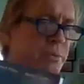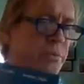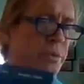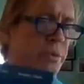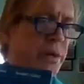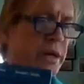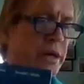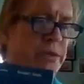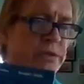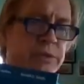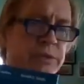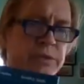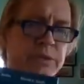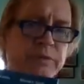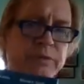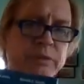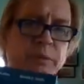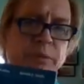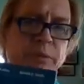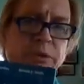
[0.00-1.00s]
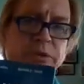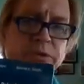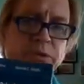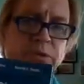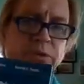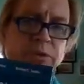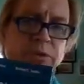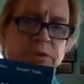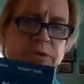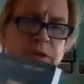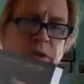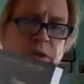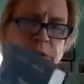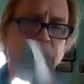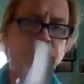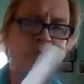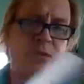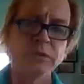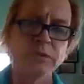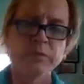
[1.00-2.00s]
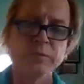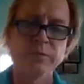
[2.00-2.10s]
and practices of commercial construction.